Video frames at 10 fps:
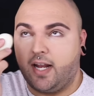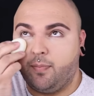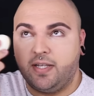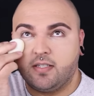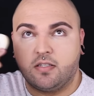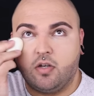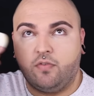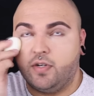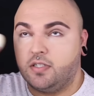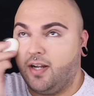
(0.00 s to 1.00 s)
ate a piece of
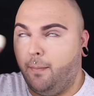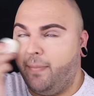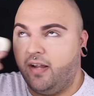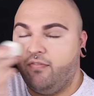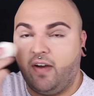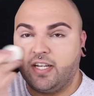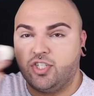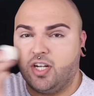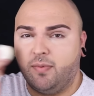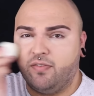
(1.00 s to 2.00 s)
sulfur and took a big fucking
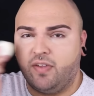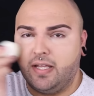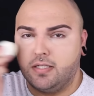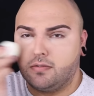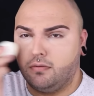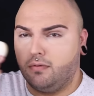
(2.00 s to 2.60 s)
shit on my face.